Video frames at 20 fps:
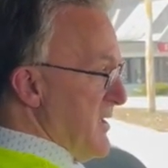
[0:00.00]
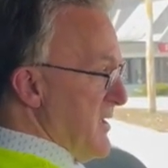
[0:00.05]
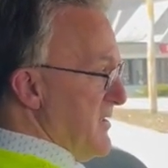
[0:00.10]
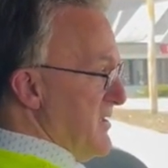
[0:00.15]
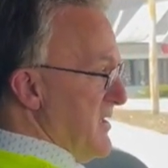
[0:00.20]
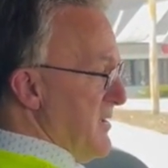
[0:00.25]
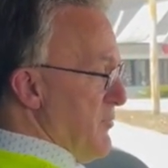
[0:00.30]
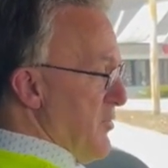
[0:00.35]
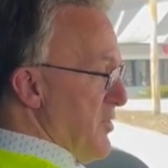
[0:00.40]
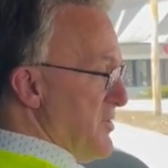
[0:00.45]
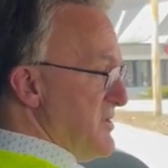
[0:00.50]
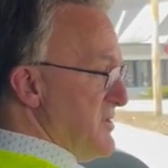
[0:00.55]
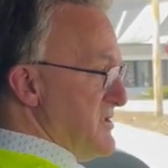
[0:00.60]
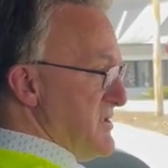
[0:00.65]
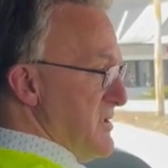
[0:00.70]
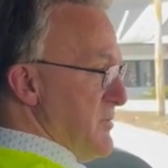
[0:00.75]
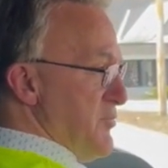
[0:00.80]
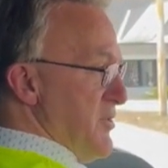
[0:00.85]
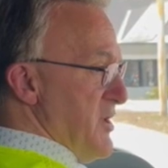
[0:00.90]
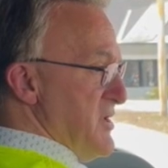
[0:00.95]
The
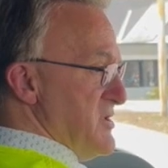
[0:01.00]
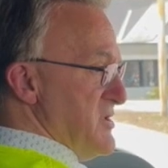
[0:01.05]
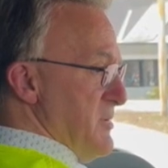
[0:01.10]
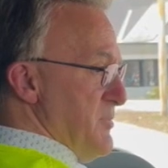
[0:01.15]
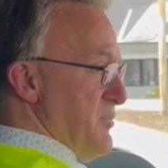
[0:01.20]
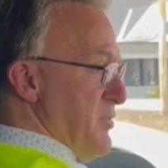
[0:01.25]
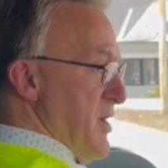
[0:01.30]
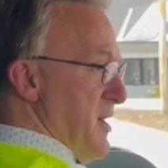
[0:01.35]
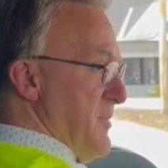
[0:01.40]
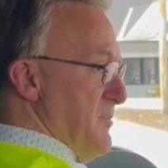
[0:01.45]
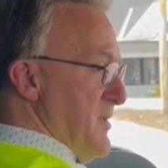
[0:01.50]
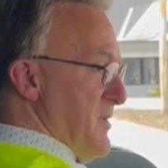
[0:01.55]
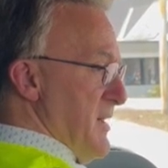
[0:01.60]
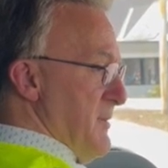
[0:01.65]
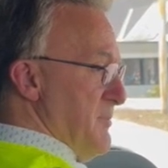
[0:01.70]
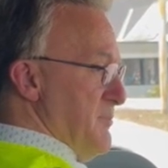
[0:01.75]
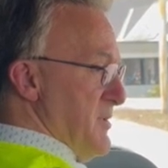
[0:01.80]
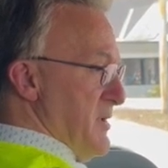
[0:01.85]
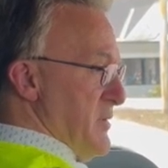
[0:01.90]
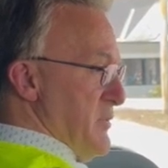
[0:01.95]
emergency brake should pop up
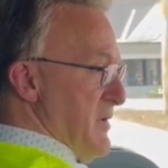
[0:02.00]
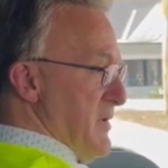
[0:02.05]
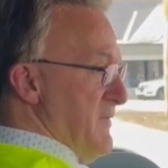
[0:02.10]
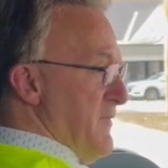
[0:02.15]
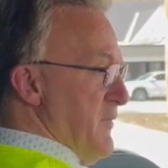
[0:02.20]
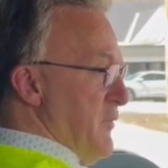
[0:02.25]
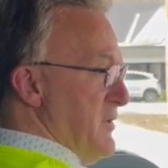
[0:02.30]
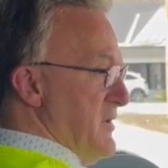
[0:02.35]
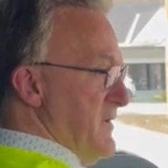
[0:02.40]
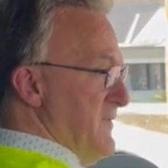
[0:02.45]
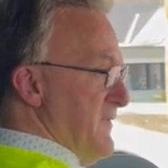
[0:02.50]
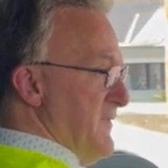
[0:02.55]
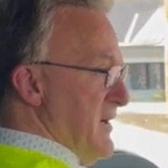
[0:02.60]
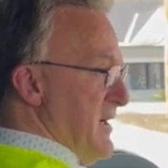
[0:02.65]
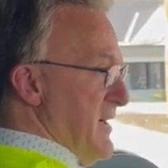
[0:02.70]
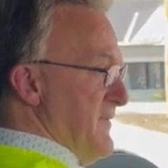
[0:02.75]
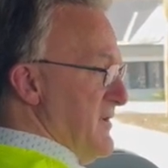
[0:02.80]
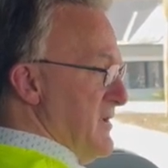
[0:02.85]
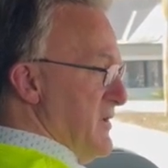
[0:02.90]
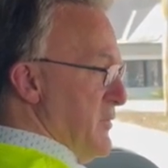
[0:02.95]
between
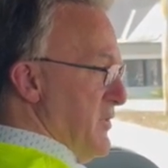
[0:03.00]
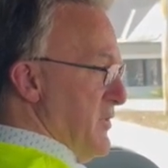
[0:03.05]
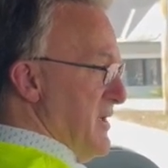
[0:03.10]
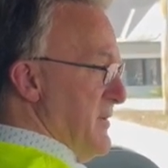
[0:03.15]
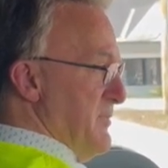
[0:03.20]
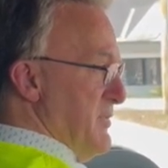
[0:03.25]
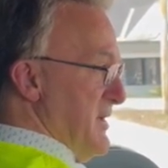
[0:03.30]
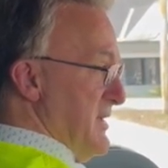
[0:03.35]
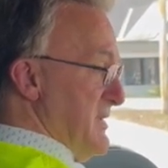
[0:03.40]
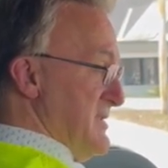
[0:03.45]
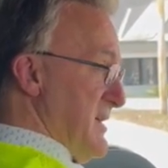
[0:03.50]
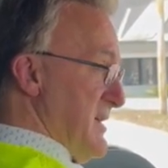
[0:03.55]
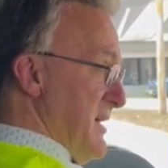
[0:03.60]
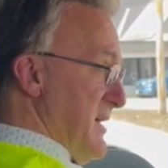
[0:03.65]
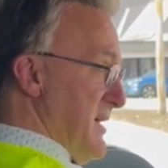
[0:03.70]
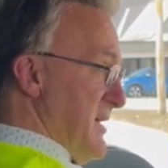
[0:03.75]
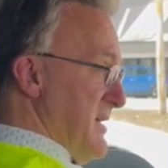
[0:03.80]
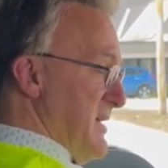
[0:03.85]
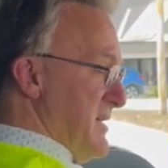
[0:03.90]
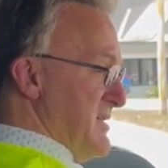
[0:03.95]
45 and 20
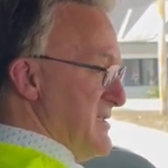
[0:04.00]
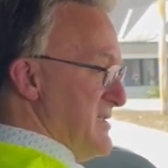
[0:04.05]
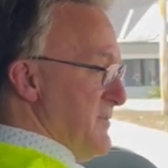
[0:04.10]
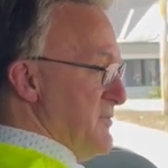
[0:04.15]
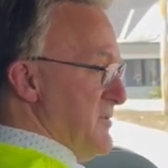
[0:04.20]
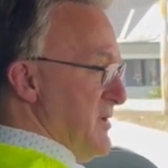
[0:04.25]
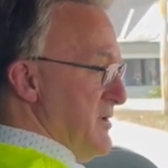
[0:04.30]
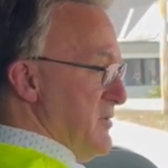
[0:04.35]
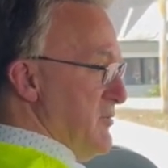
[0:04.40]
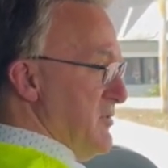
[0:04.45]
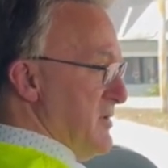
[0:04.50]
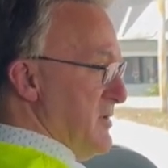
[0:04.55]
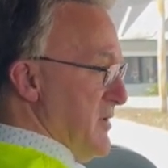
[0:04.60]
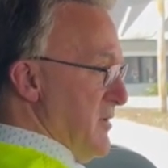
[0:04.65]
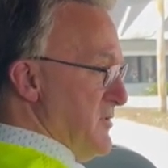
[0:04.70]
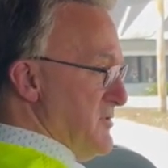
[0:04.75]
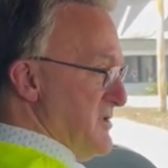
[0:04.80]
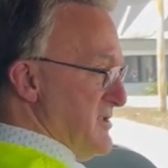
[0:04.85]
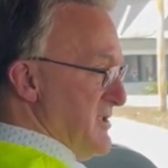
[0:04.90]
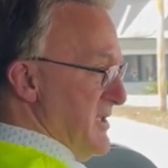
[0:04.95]
psi, except on newer
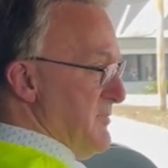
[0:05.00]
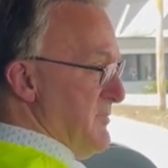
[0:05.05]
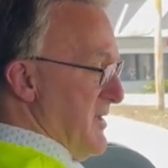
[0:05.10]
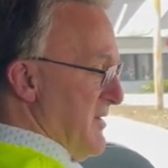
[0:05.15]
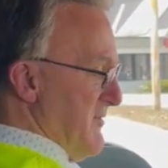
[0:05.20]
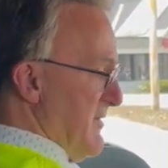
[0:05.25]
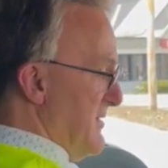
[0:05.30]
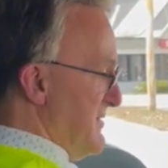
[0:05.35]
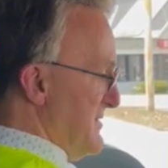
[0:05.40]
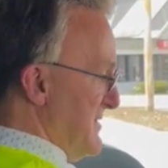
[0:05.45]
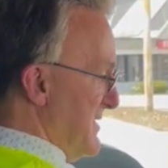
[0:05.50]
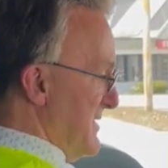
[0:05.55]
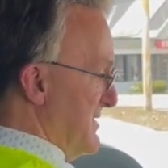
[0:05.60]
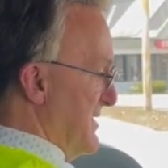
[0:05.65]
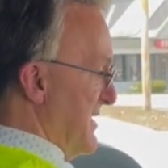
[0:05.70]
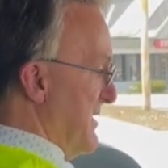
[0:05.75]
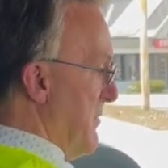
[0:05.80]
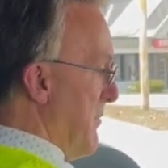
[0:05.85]
coaches they'll be around 60.